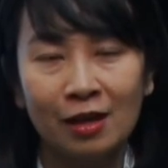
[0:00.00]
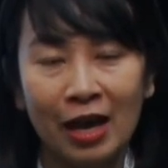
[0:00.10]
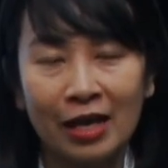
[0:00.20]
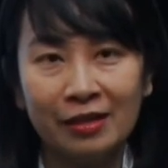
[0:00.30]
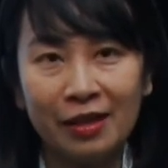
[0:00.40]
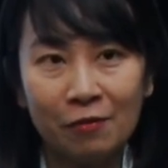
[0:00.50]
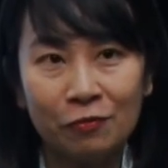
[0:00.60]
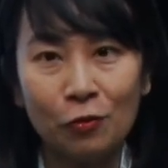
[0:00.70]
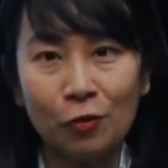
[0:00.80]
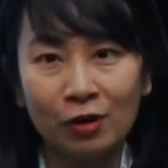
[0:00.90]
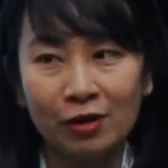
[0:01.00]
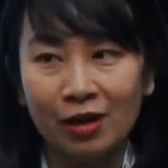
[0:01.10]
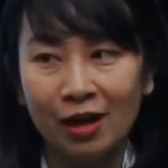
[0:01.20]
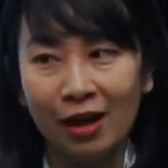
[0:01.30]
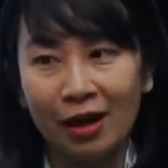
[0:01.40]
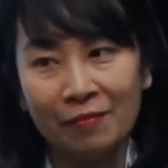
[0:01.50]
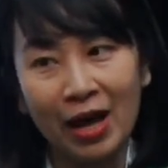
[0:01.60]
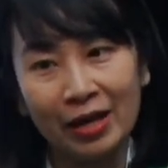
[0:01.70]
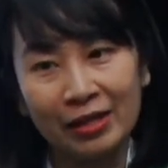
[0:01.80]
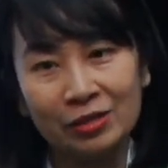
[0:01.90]
And therefore, um,
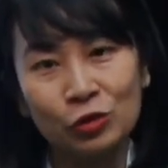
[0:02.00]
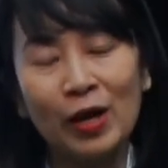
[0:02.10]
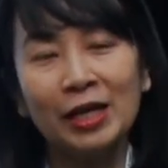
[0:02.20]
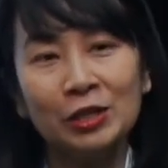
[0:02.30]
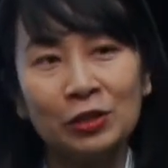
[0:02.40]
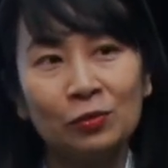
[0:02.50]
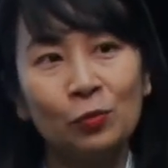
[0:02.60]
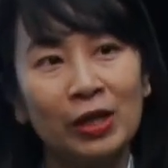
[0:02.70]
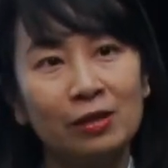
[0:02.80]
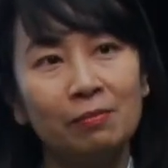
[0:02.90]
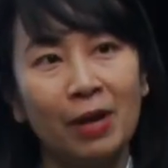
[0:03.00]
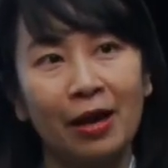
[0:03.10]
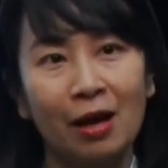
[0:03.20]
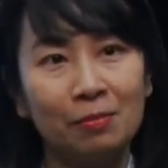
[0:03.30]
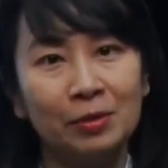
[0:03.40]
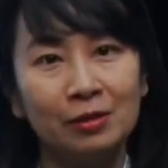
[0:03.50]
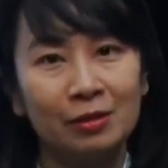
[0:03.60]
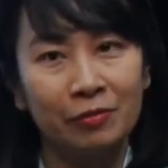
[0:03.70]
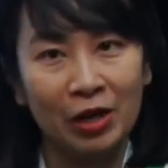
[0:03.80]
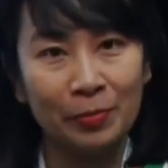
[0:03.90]
I tried with my humble
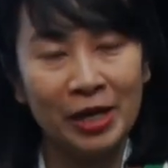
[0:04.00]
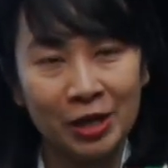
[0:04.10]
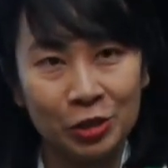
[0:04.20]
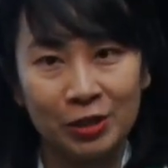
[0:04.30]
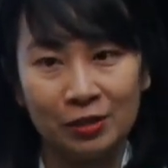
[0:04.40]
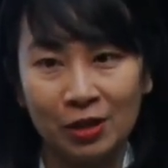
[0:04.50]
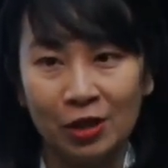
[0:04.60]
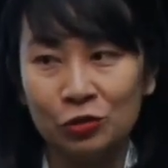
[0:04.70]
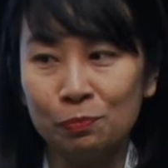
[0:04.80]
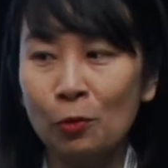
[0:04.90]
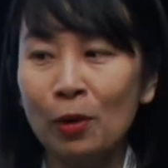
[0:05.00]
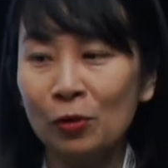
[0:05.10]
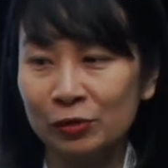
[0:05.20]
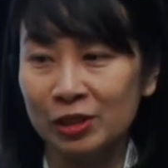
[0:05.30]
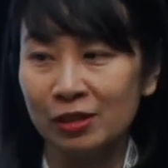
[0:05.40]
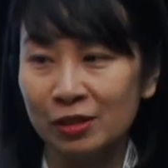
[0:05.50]
recommendation to promote